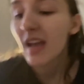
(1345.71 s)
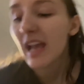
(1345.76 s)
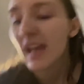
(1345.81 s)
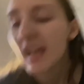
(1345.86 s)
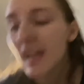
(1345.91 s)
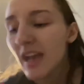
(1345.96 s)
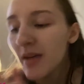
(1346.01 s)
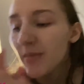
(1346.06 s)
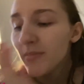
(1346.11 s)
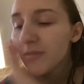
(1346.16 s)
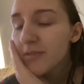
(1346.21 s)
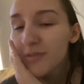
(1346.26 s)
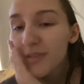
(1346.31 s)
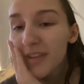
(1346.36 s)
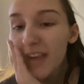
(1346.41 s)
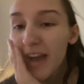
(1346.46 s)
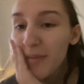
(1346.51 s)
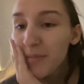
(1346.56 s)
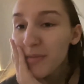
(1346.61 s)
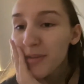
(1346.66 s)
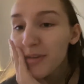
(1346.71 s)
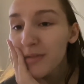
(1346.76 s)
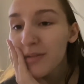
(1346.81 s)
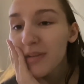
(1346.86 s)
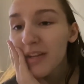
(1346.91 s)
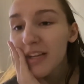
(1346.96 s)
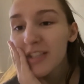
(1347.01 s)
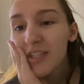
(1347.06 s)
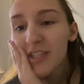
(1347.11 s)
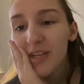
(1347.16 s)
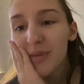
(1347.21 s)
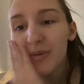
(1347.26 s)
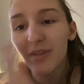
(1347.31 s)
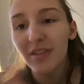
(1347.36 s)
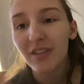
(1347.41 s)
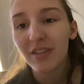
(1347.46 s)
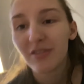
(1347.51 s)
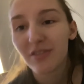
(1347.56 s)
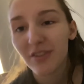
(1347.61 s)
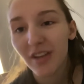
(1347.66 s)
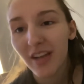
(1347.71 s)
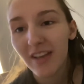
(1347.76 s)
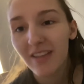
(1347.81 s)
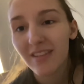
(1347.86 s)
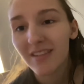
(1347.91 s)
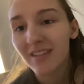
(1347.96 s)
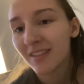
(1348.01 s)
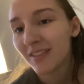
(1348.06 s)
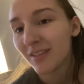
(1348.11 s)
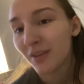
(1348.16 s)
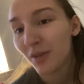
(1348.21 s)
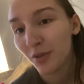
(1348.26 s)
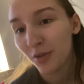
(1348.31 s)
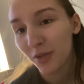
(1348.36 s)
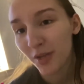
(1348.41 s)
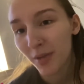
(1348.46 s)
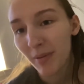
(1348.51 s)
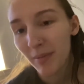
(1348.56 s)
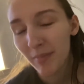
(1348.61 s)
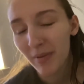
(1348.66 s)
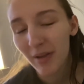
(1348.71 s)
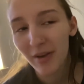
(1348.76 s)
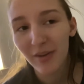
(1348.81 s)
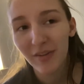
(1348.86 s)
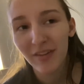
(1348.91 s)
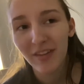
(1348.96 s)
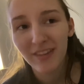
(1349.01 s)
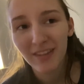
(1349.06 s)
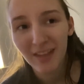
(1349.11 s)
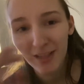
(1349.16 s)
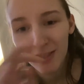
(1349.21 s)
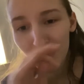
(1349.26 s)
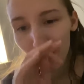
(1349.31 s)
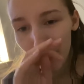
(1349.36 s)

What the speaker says: So yeah, I'm gonna go get showered and dressed and look a bit better than this,